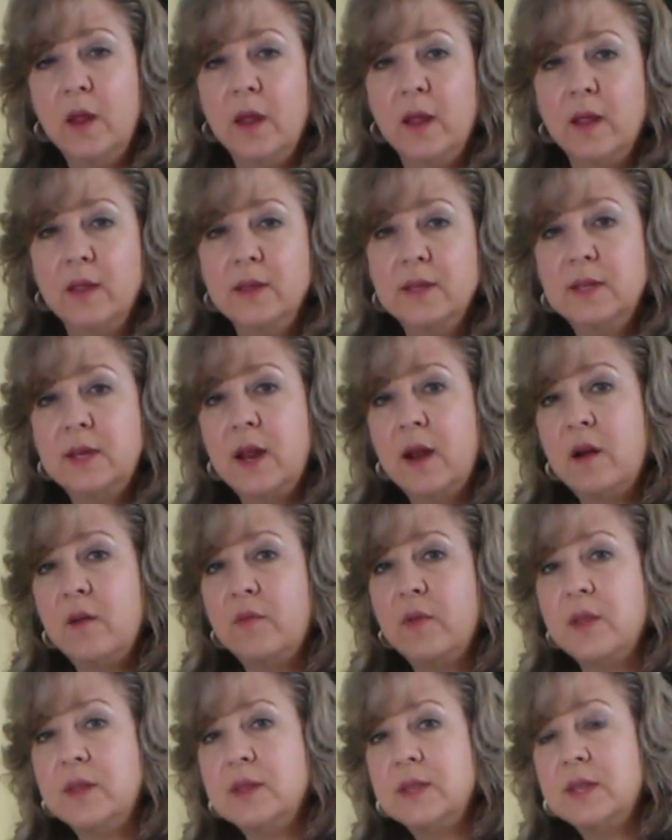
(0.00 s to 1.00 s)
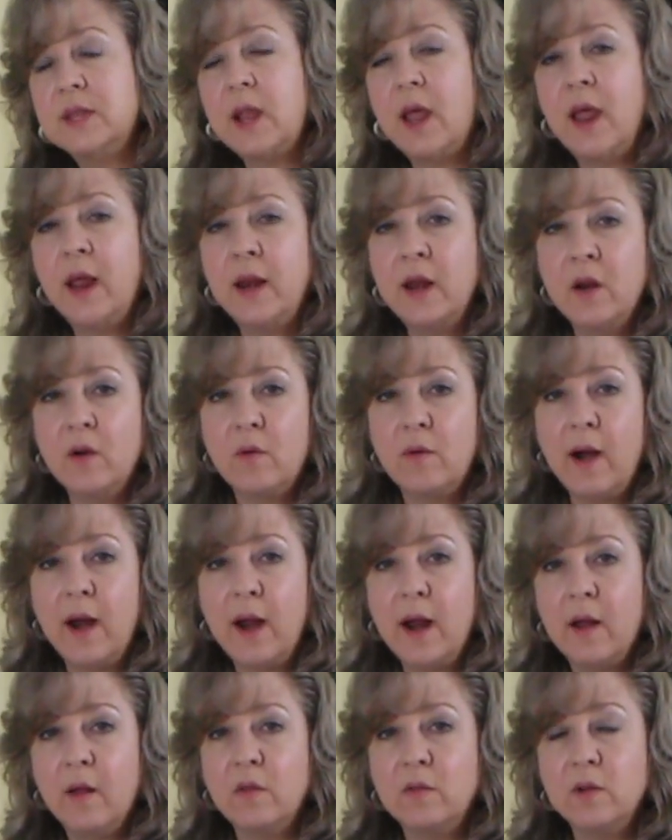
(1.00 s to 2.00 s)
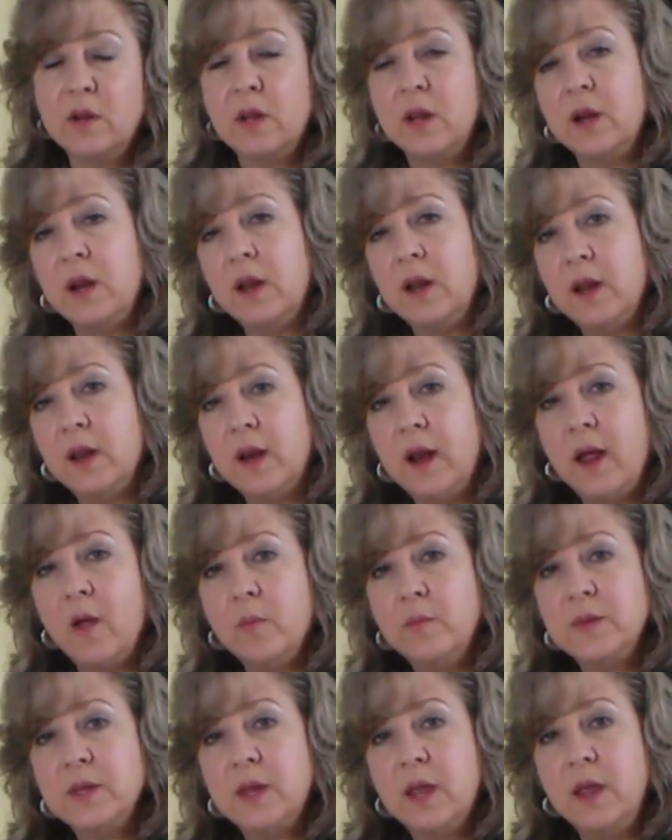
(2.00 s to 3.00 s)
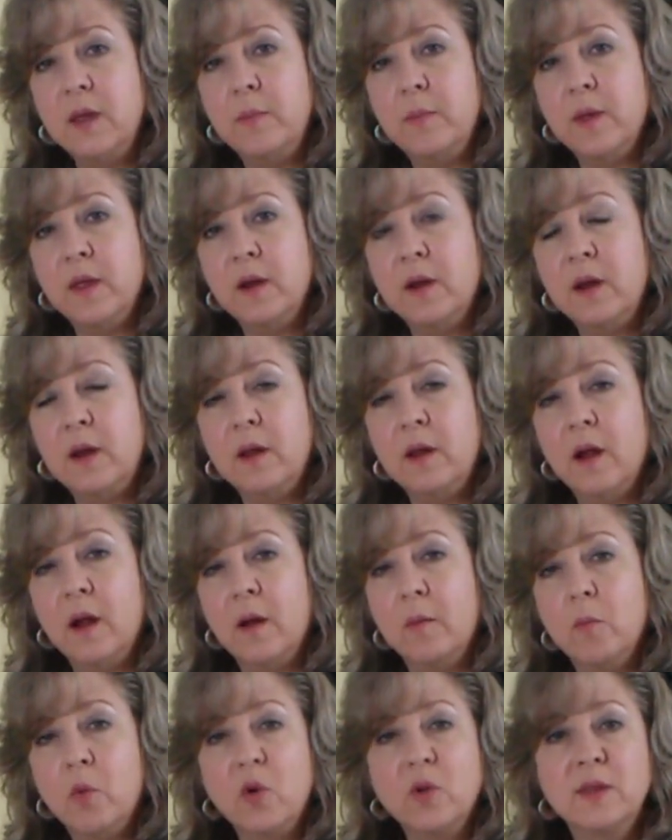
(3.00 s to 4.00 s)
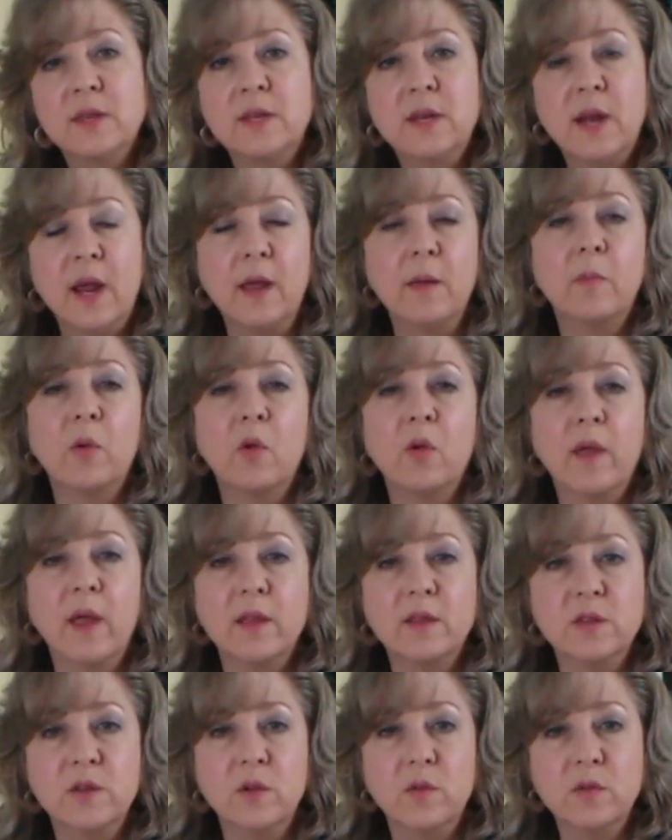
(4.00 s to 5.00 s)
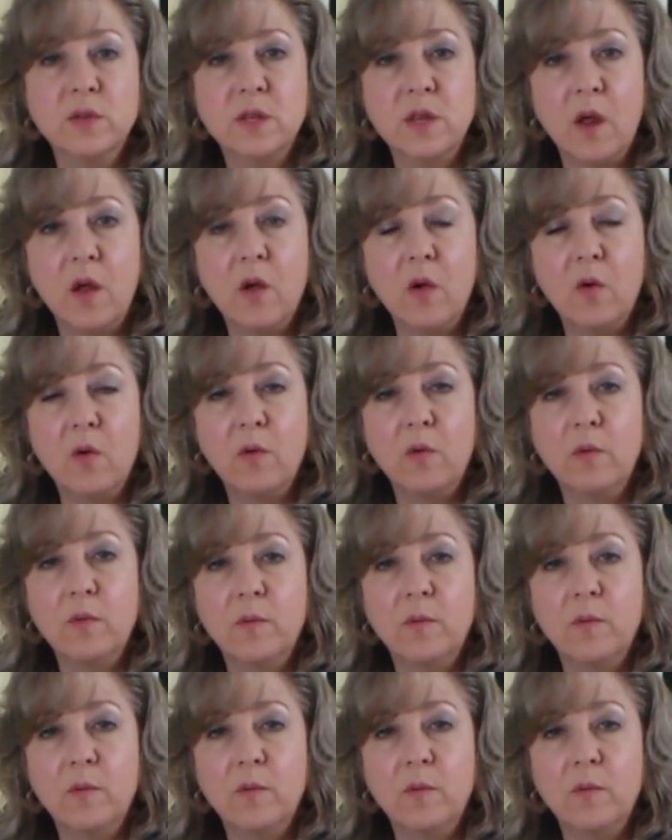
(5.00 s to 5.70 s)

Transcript: Instead of it sliding around, it helps keep it more stable as you sew.